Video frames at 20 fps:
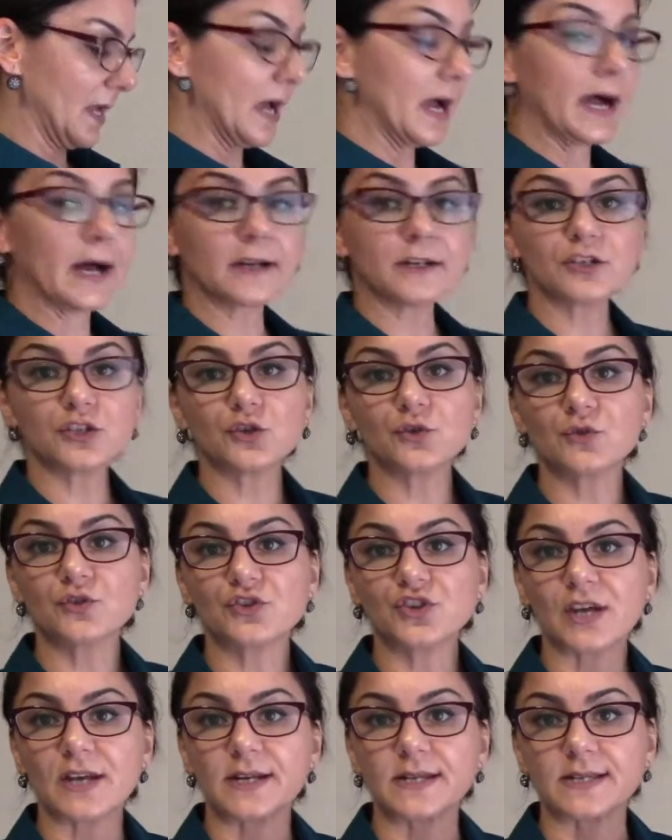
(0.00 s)

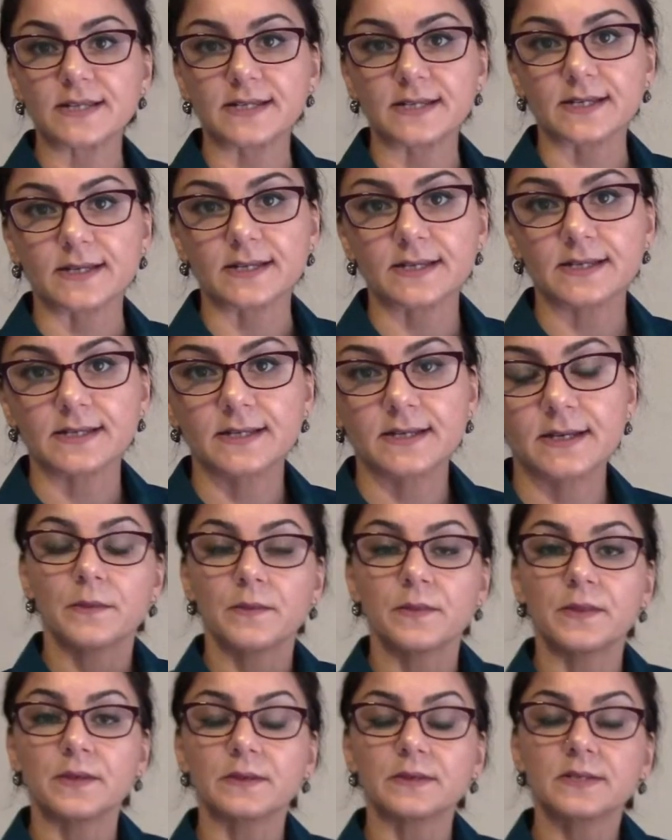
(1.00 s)
Angiogenesis.
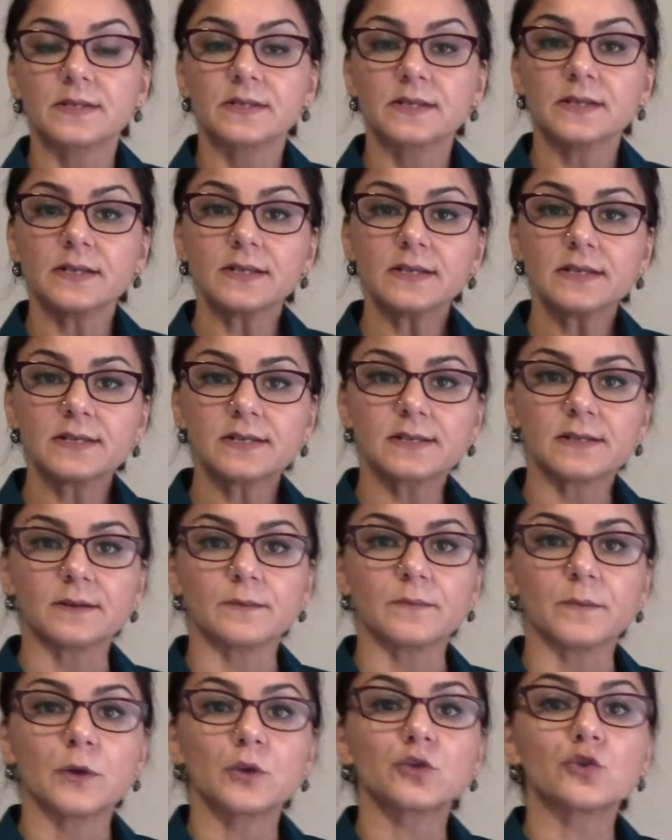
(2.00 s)
The
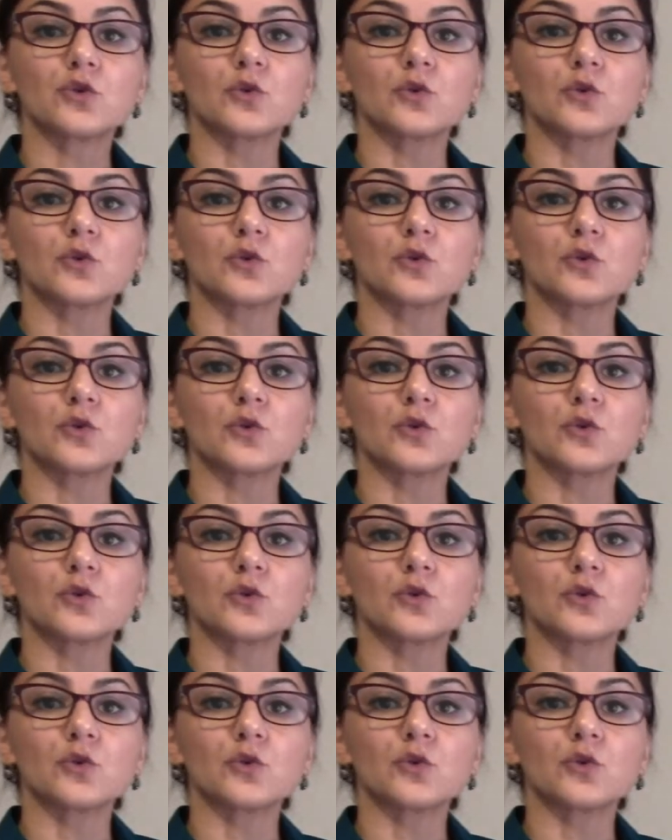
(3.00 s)
system